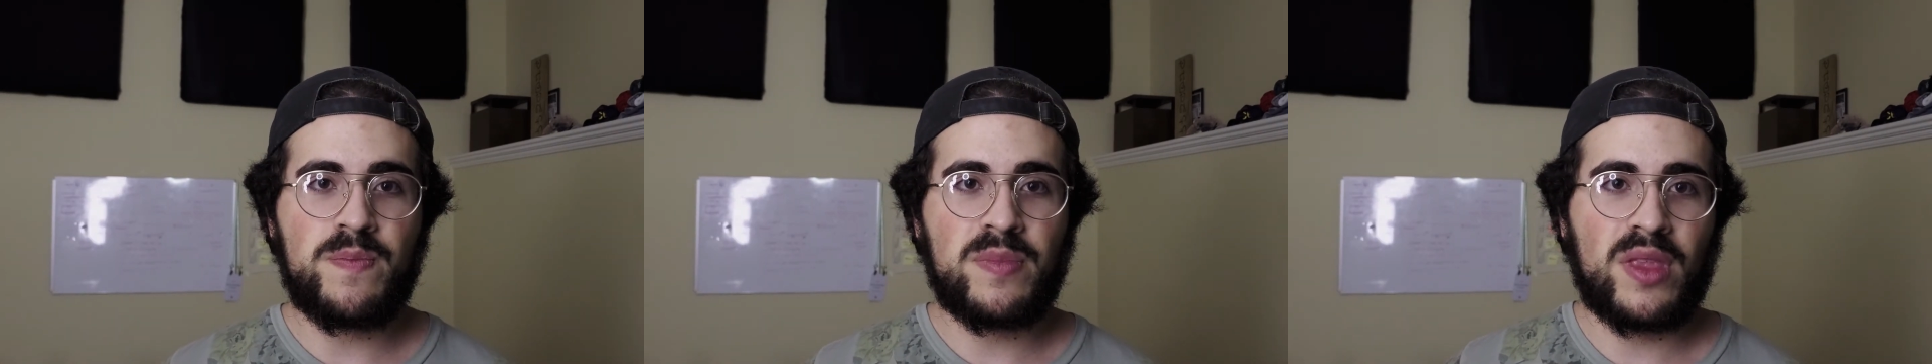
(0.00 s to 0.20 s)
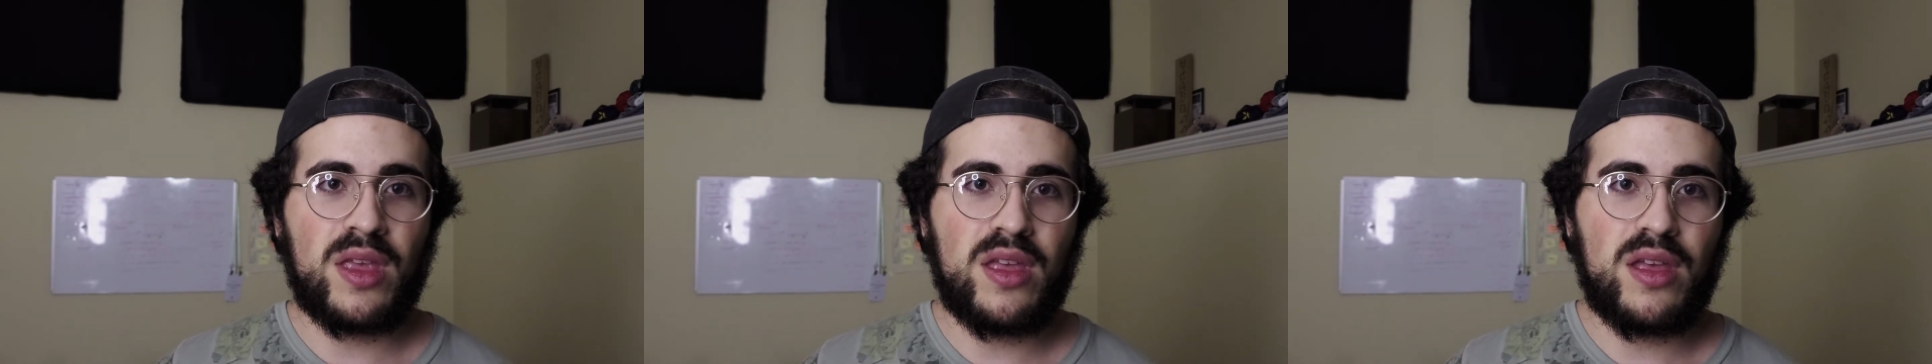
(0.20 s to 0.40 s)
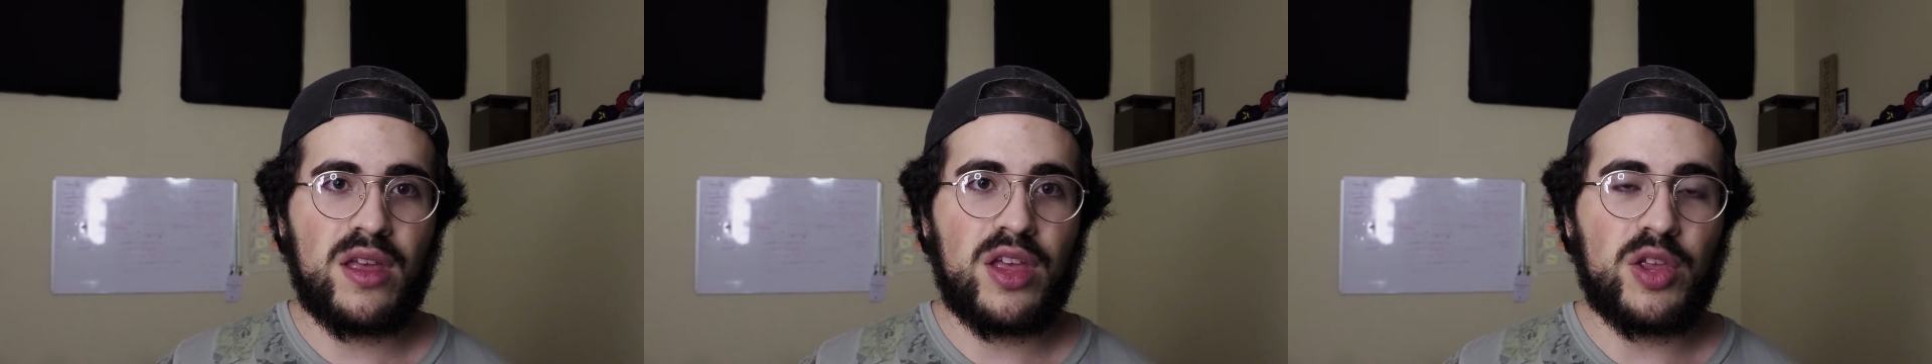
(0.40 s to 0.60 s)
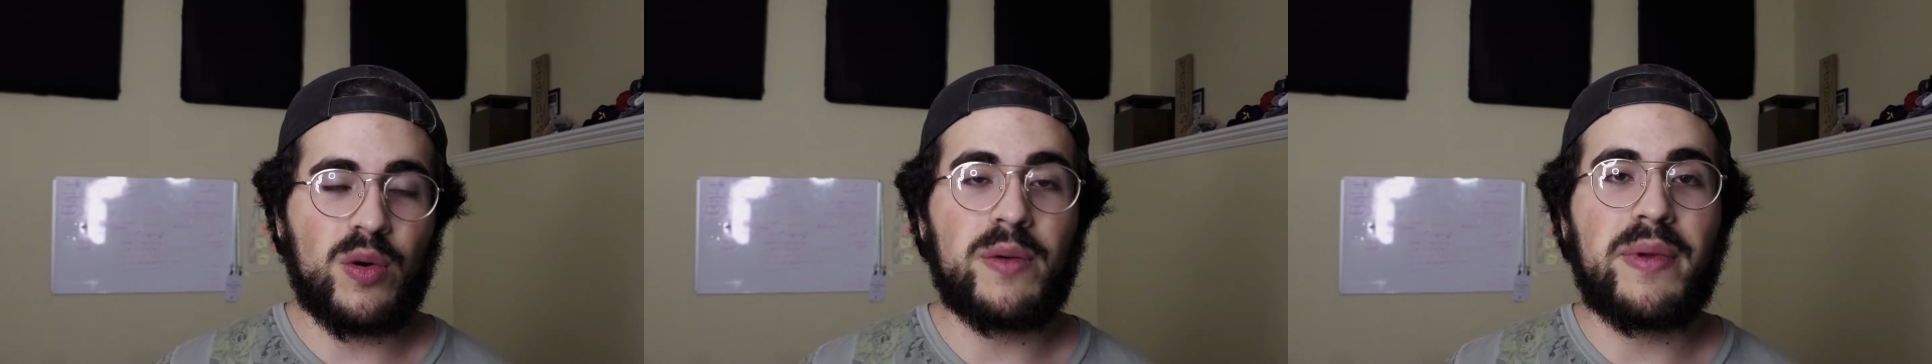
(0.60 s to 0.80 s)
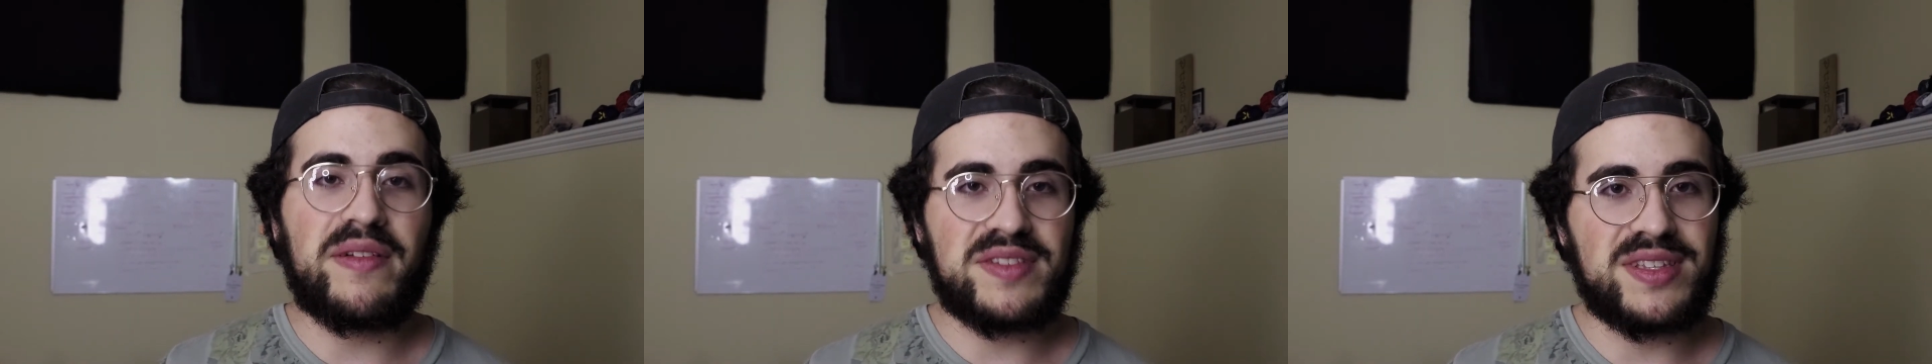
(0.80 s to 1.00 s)
you want to
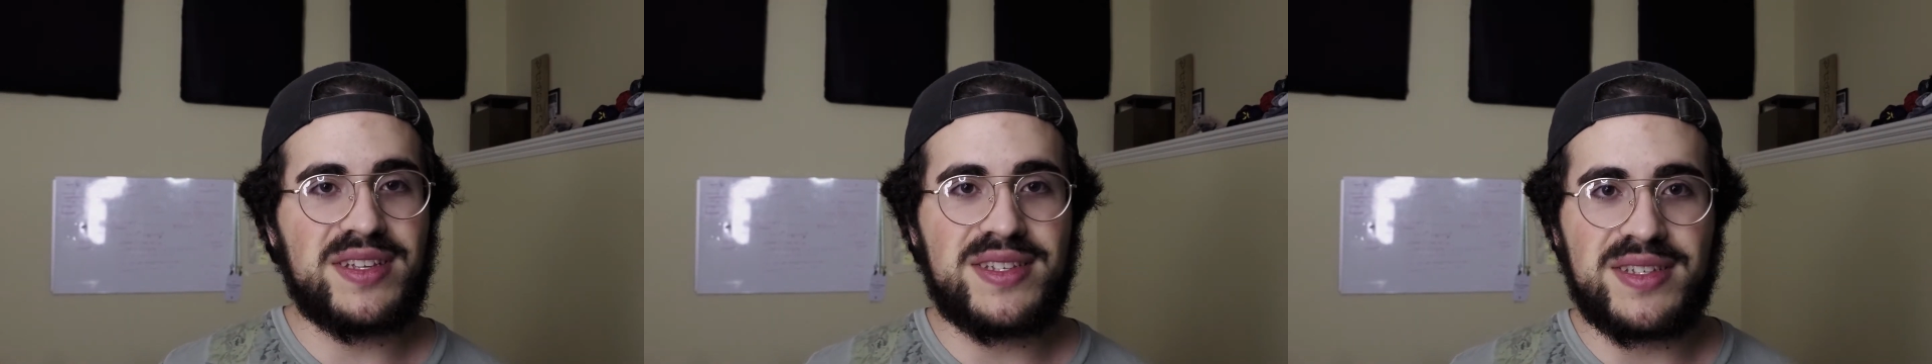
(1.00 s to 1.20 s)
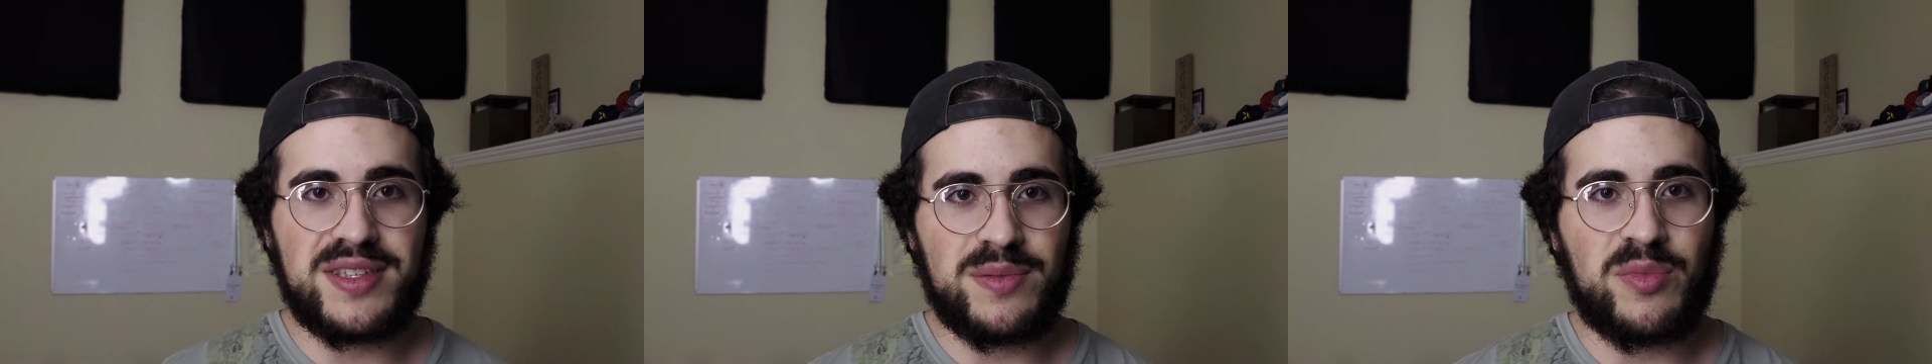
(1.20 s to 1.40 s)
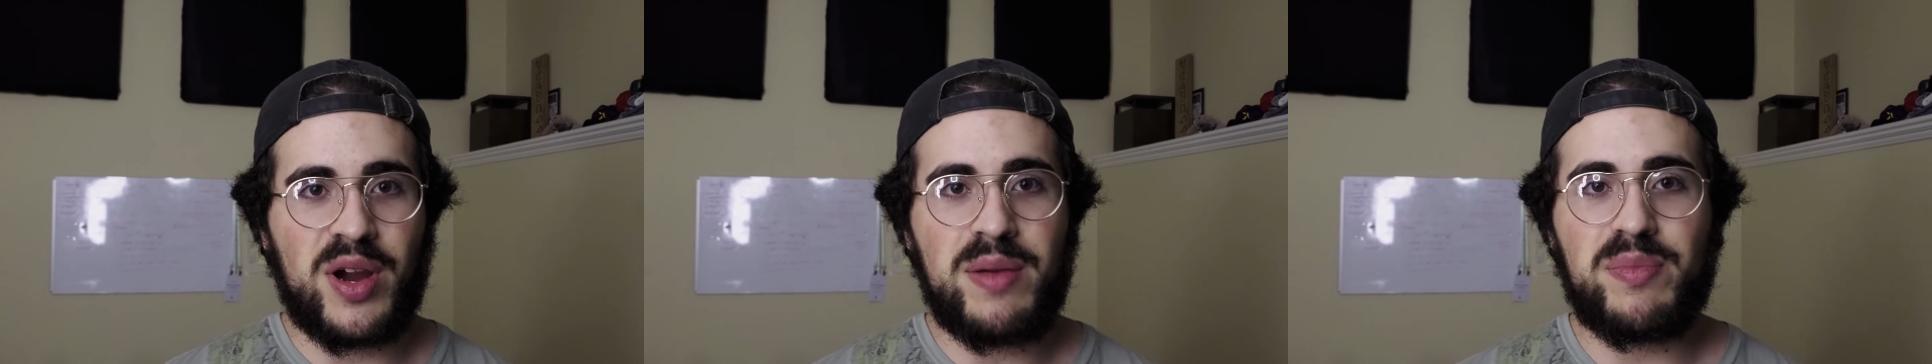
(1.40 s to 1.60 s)
be able to listen to them, right?